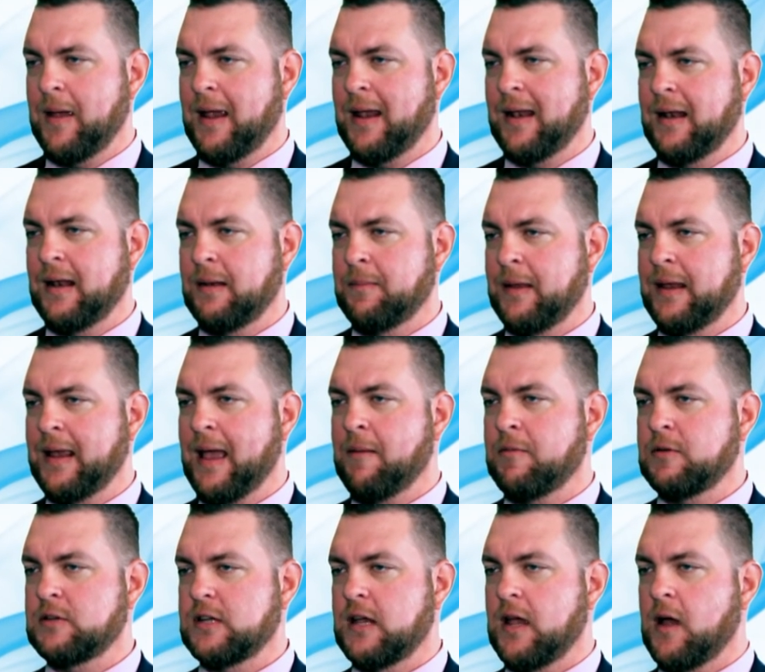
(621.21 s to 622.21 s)
and being
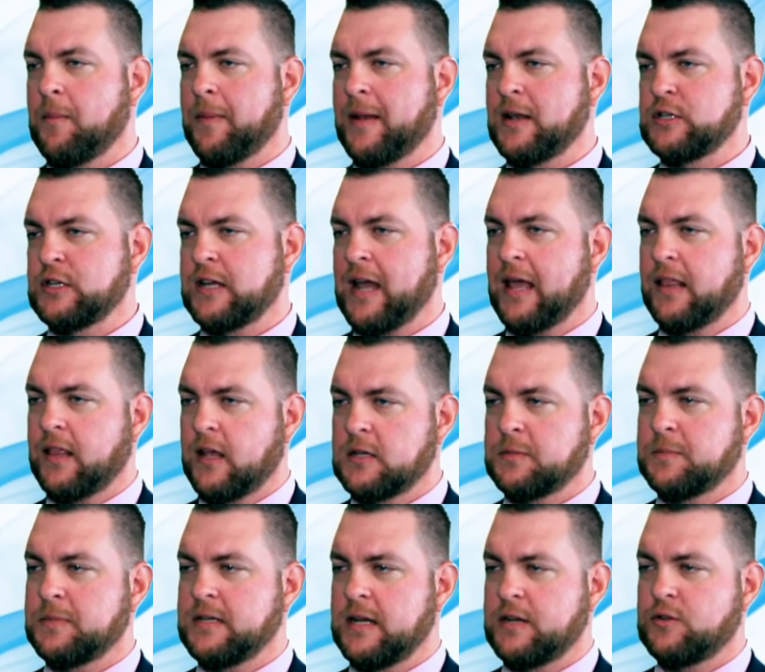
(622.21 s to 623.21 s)
able to help educate those
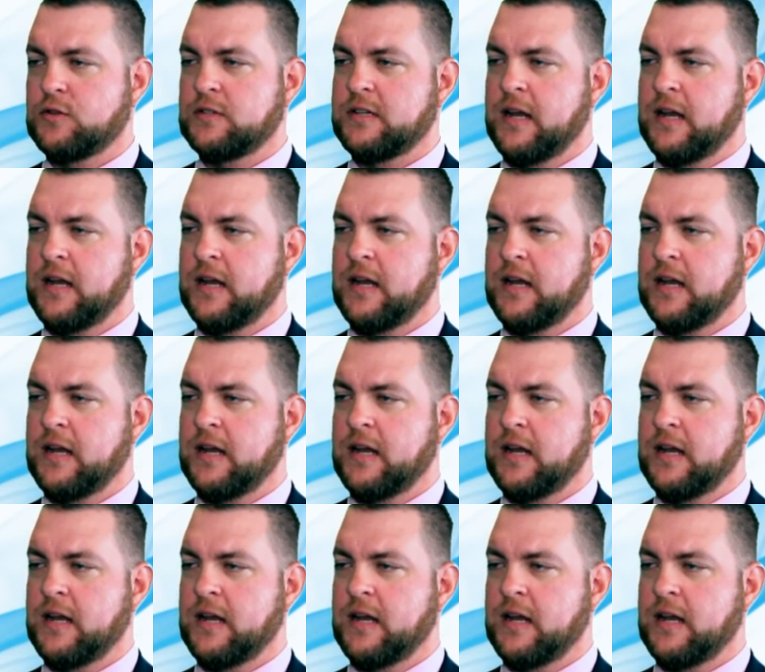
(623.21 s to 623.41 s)
potential